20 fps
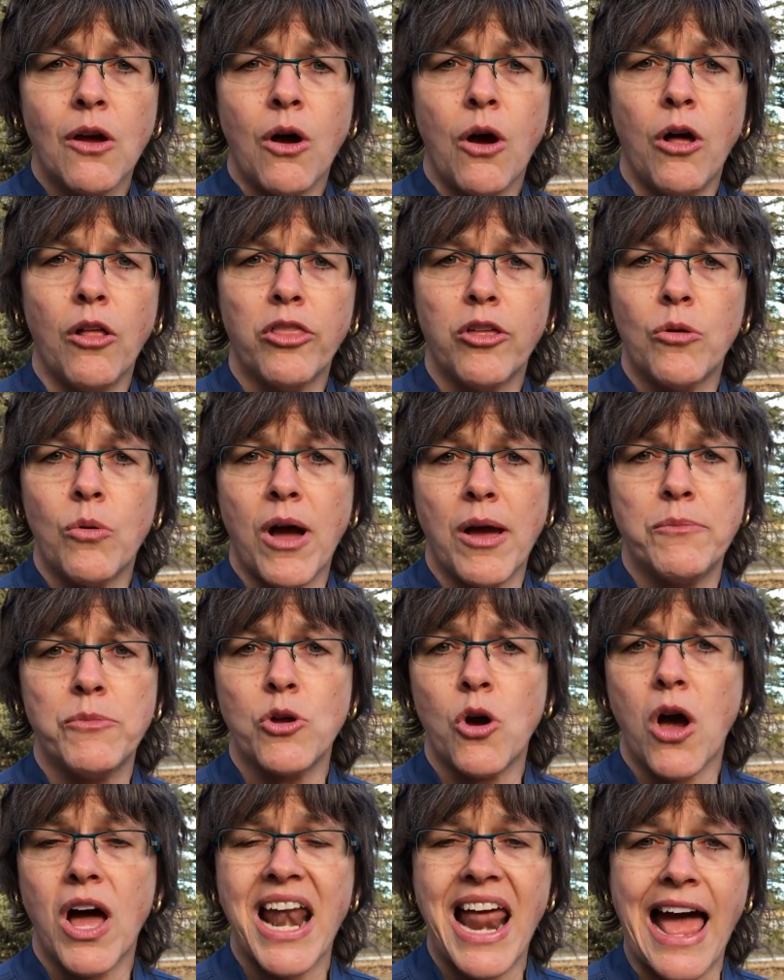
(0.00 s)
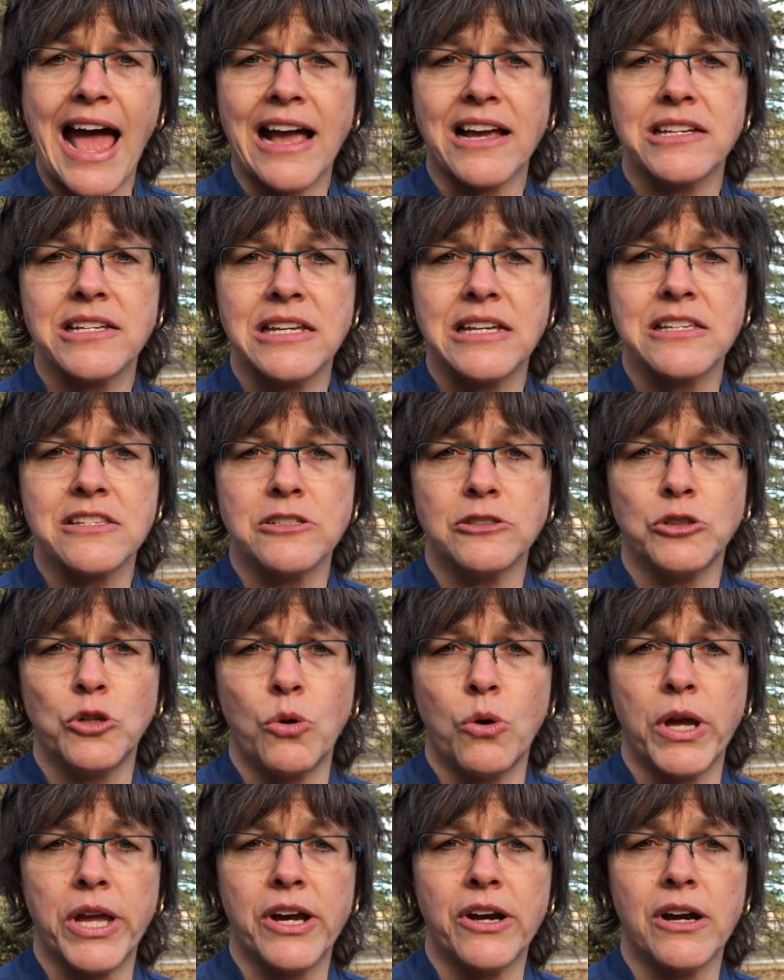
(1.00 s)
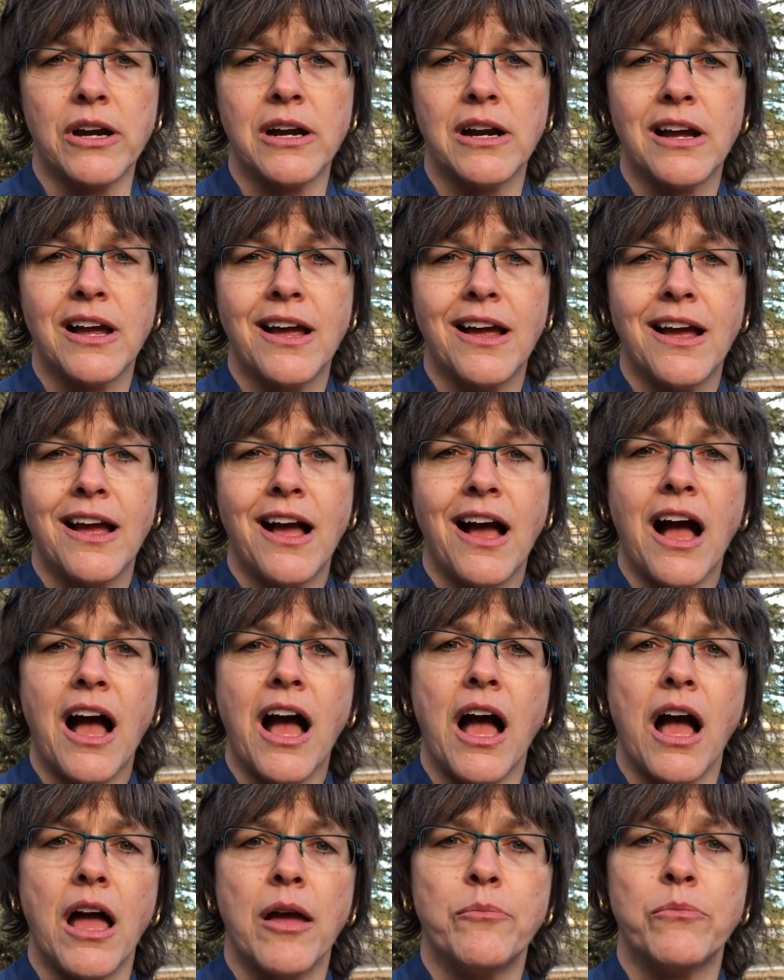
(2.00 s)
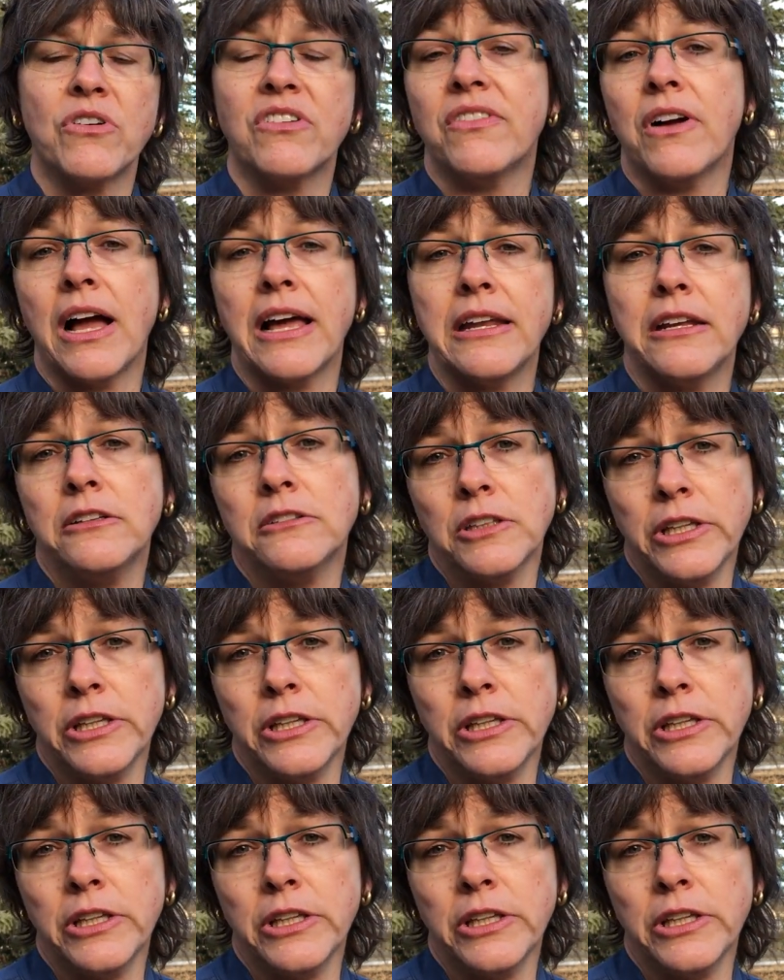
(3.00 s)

Although I'm not acting as a lawyer, I'm providing